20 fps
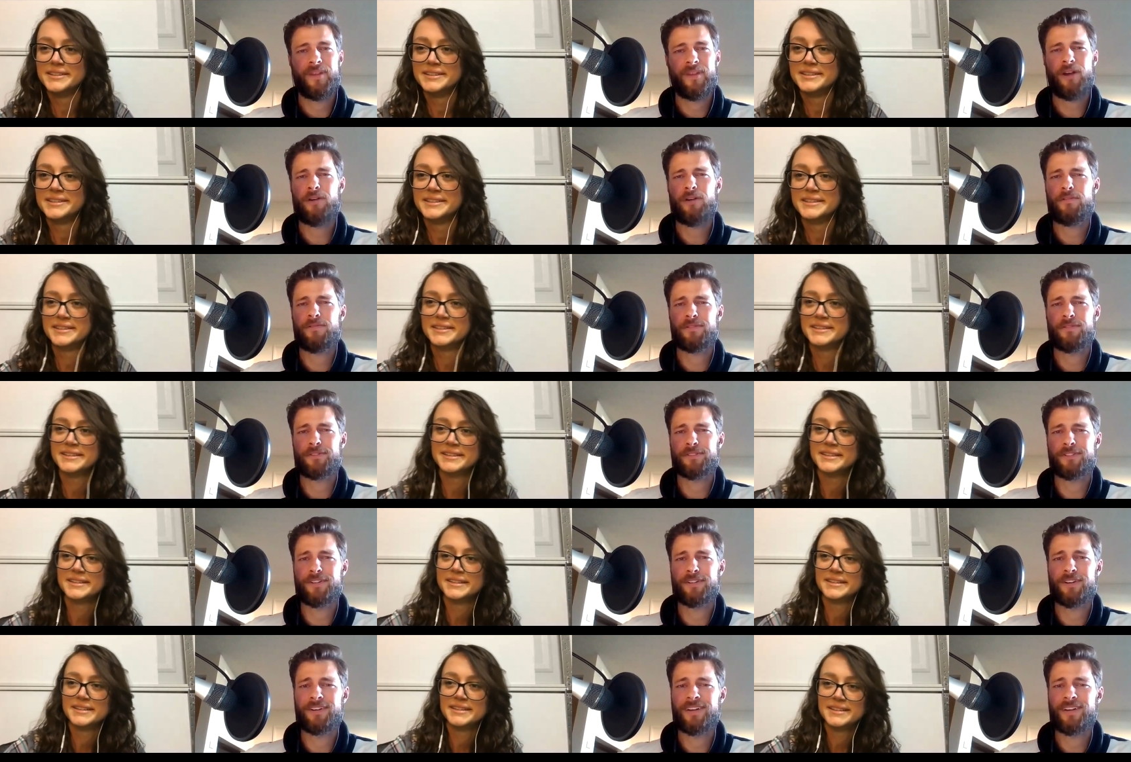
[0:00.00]
Speaker 1: Oh, for
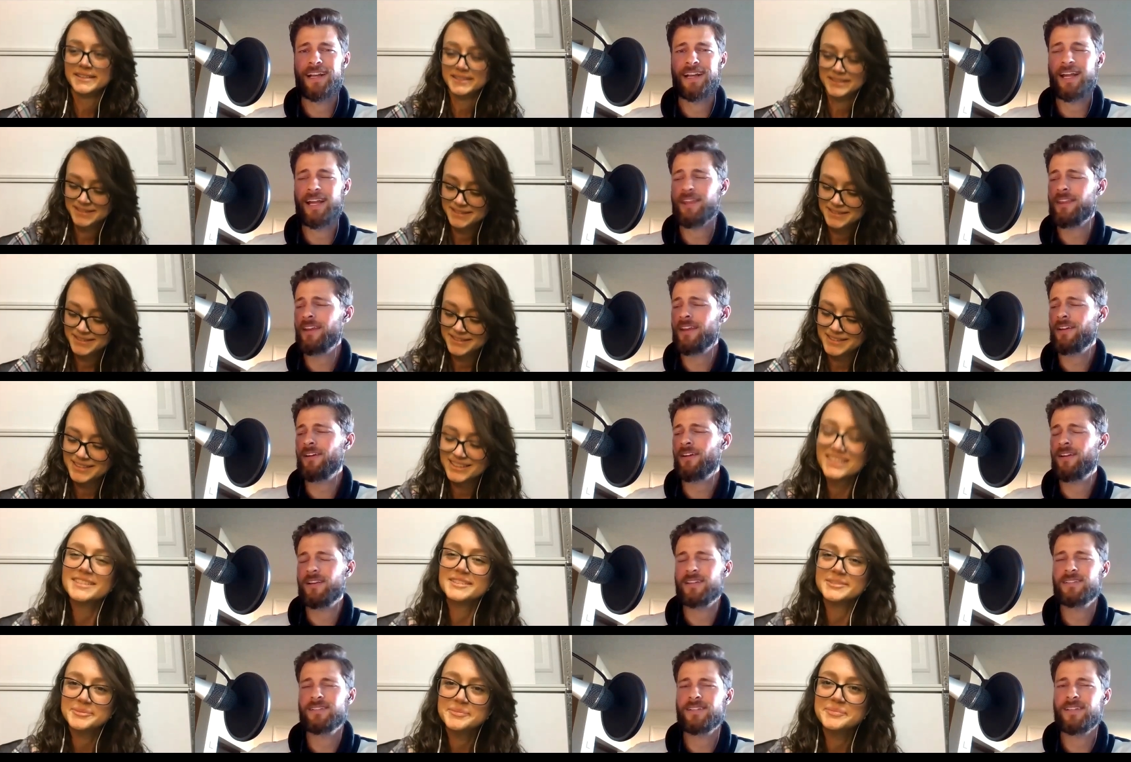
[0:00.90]
sure. And I think,
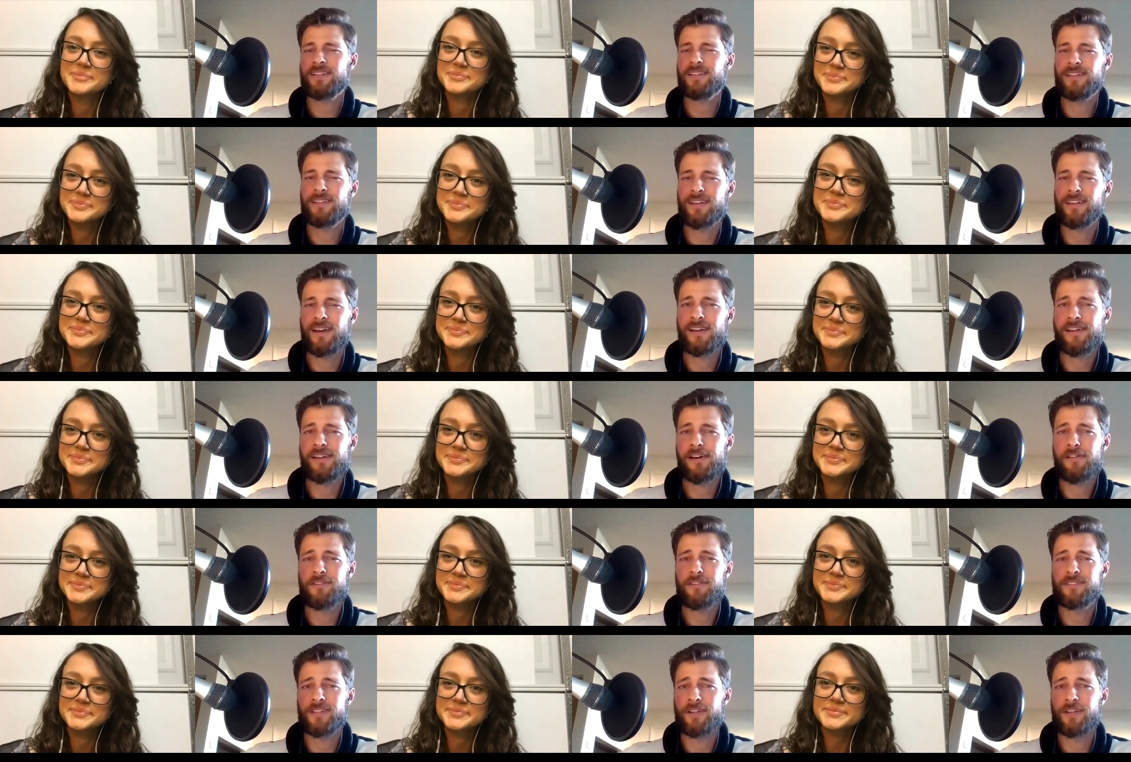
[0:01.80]
honestly, gut
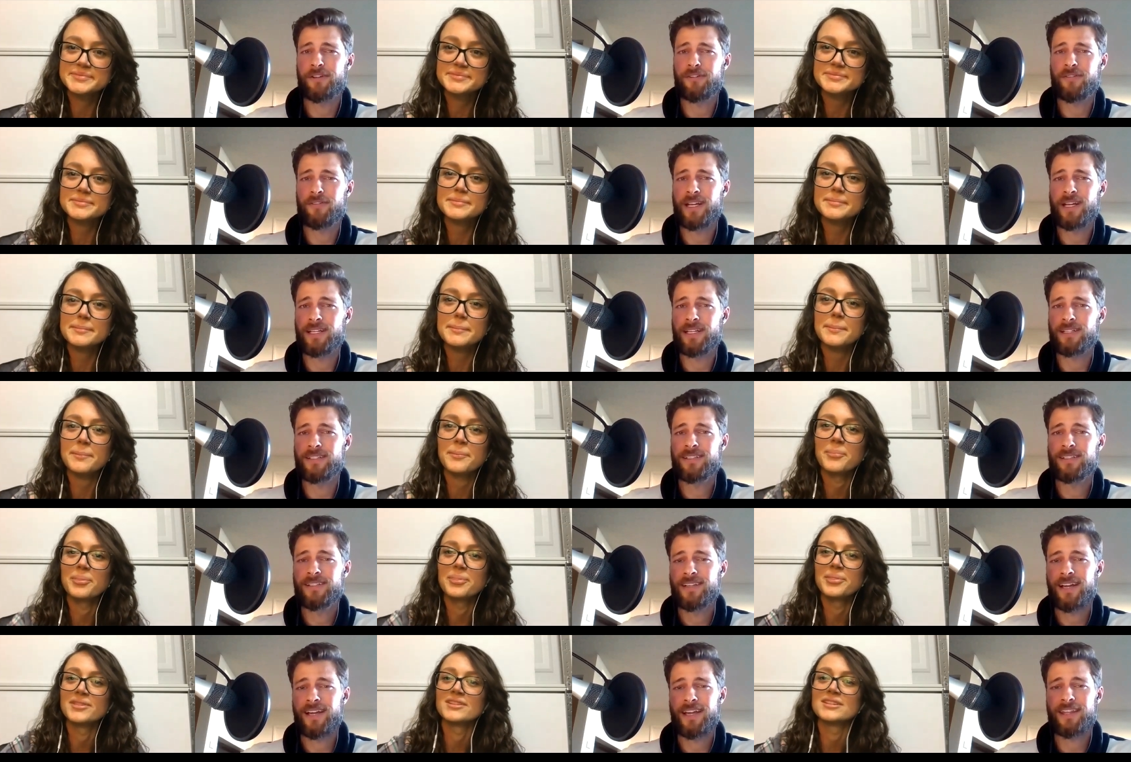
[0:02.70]
health is underrated.
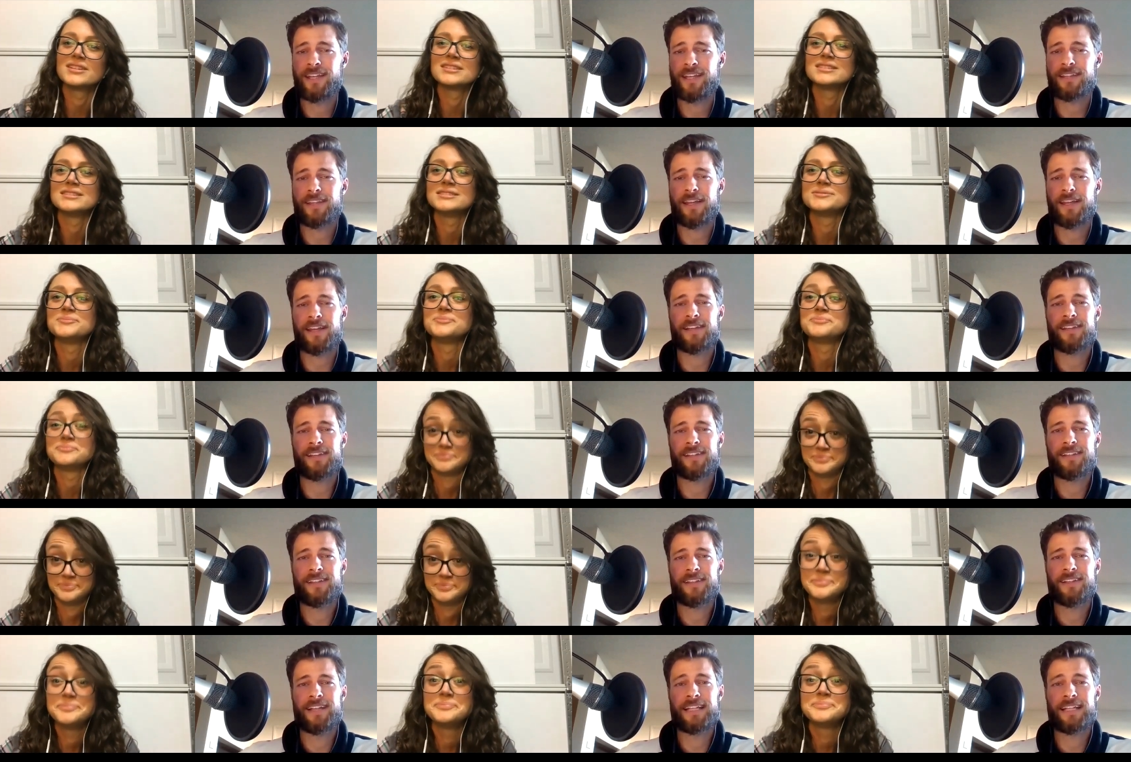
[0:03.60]
I think that
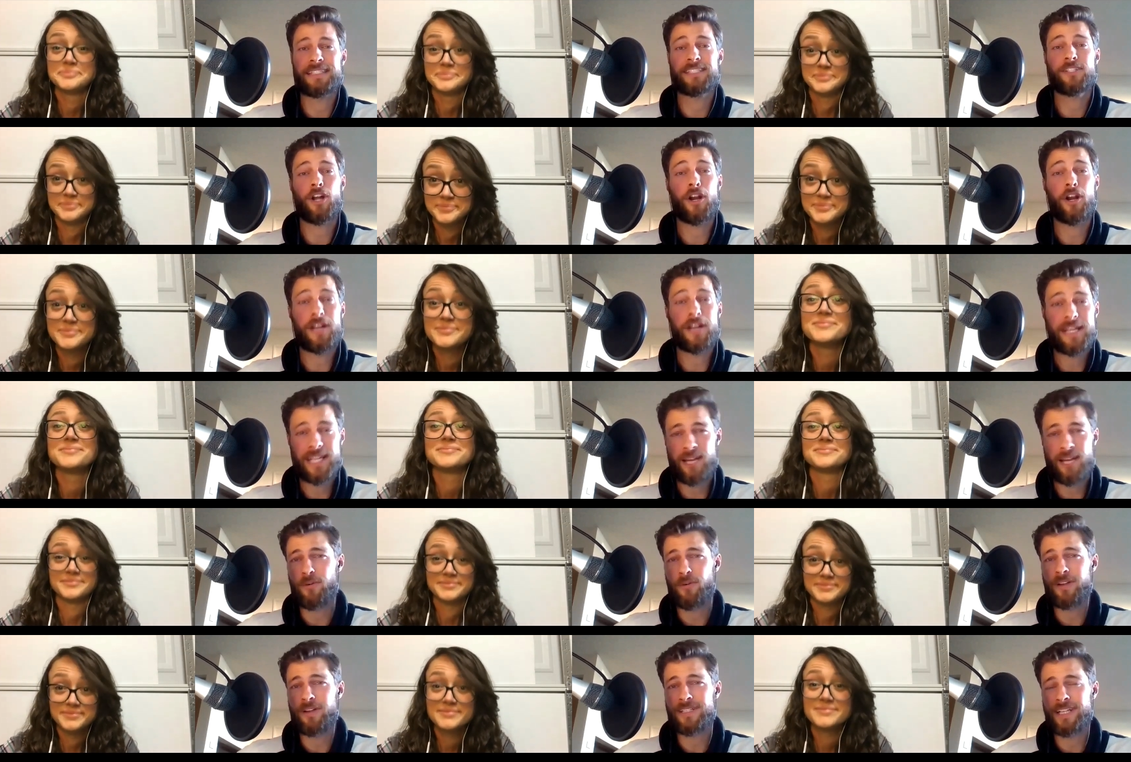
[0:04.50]
it's starting to
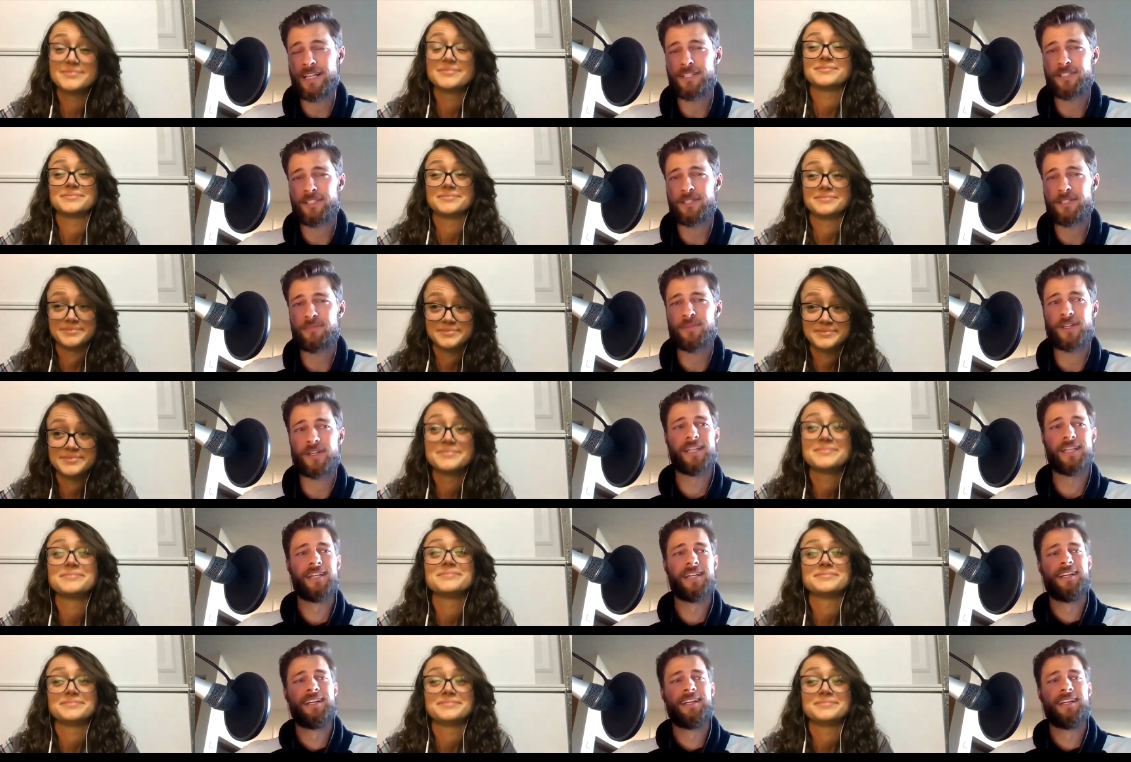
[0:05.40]
get more attention, but